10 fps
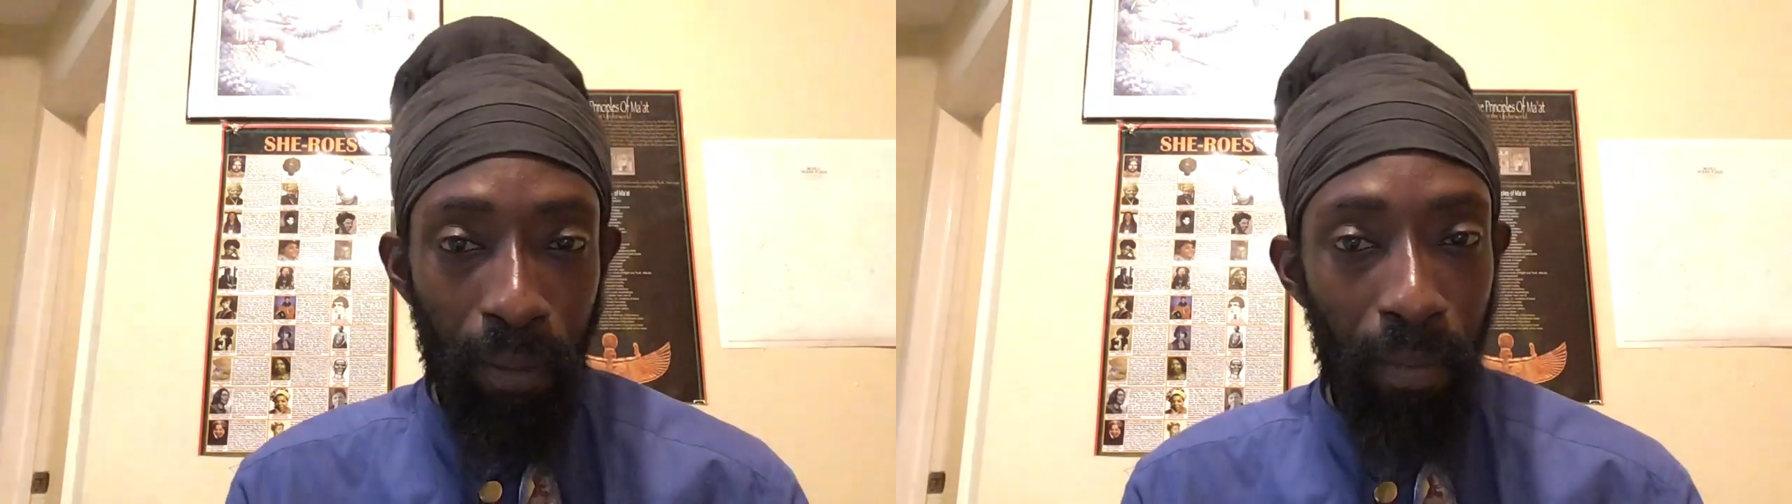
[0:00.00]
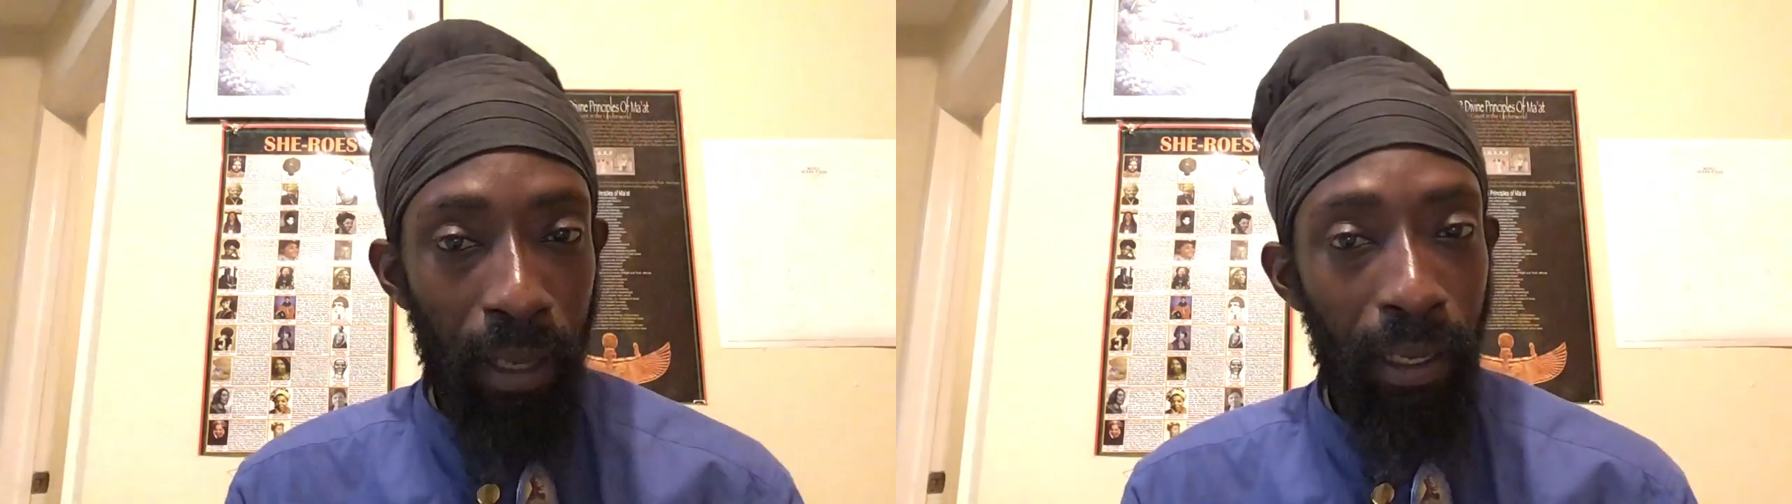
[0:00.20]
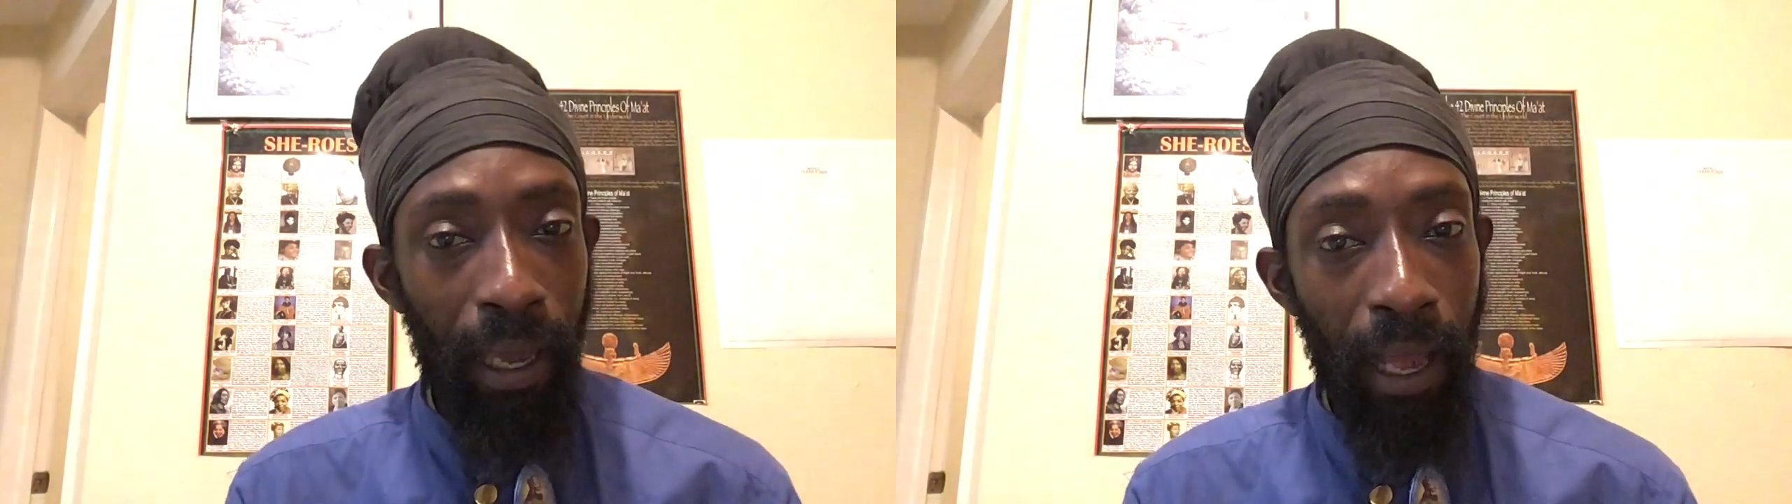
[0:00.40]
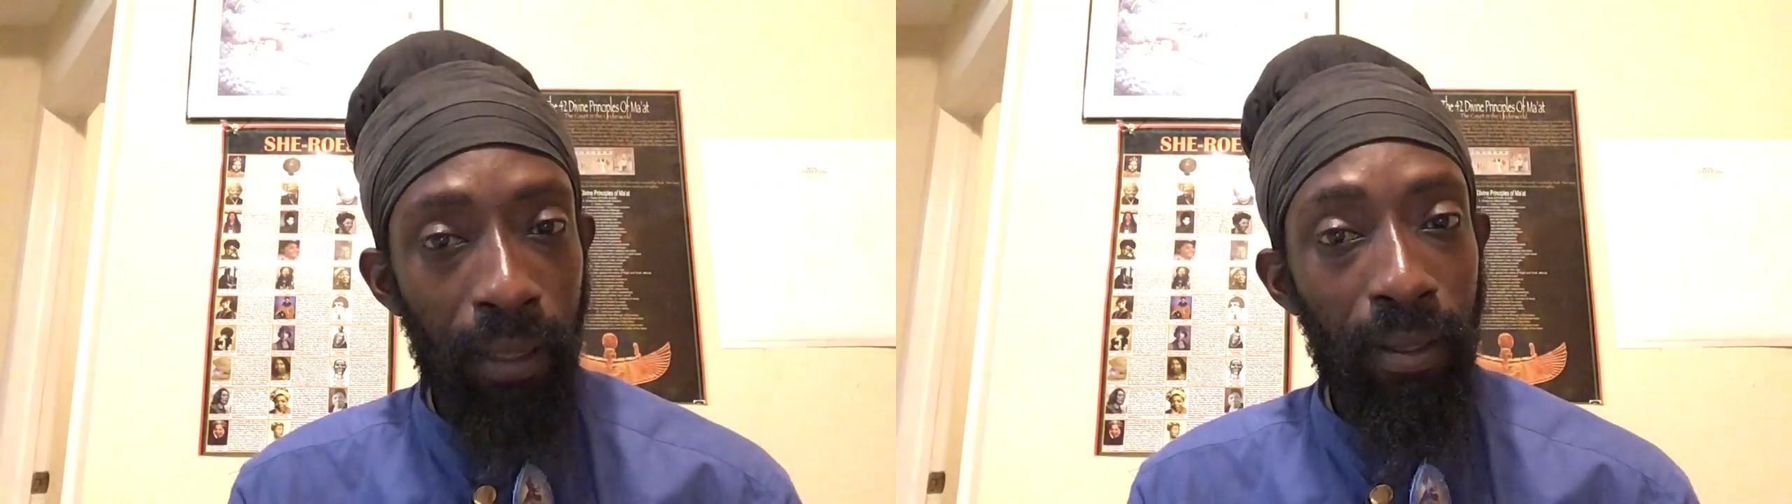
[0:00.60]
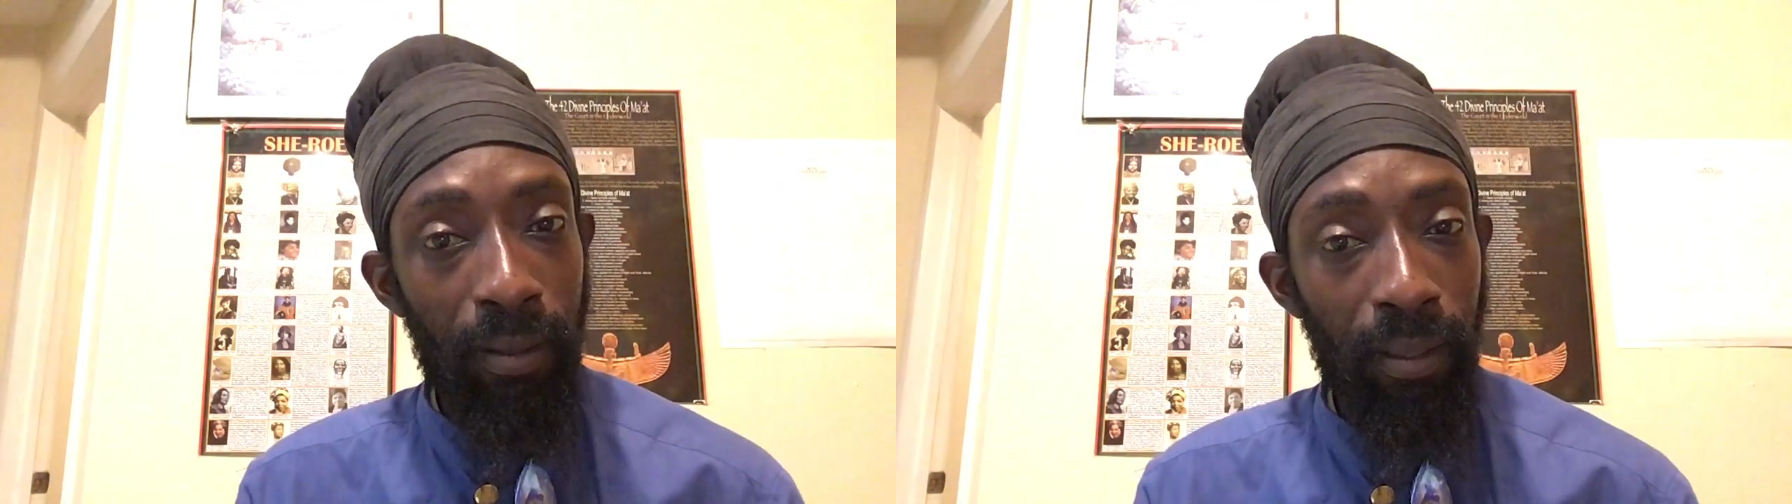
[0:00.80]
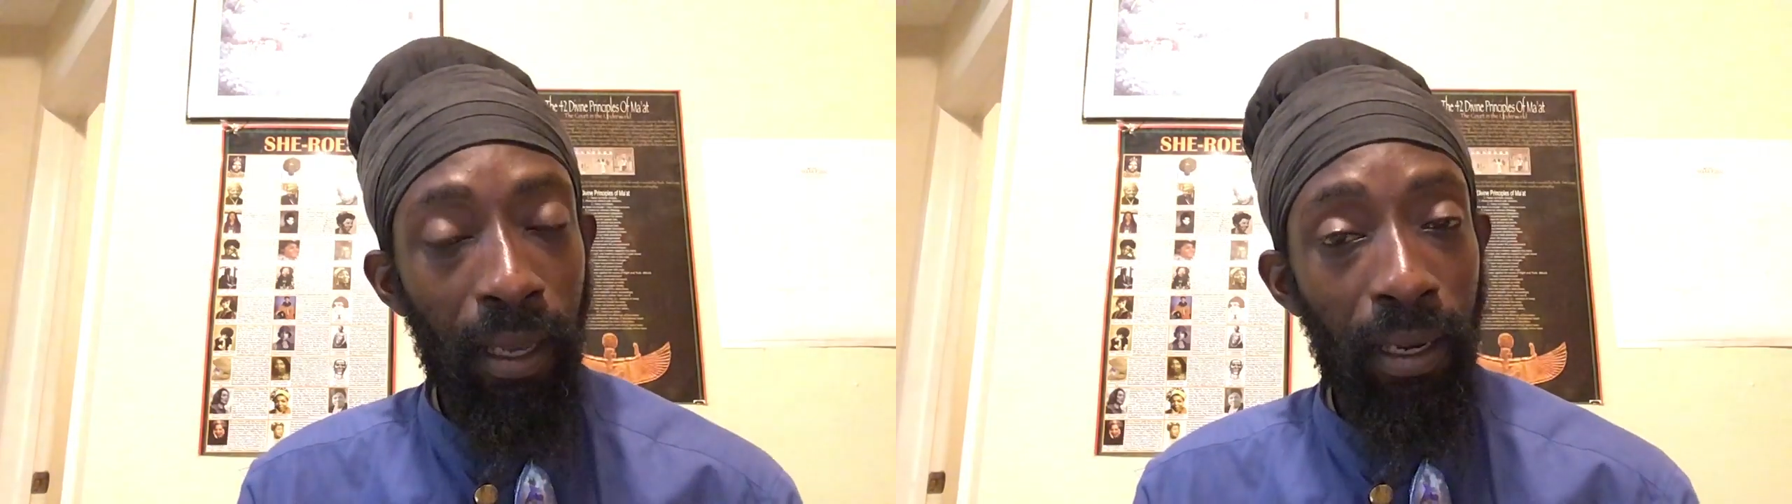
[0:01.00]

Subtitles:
Man, they had to stay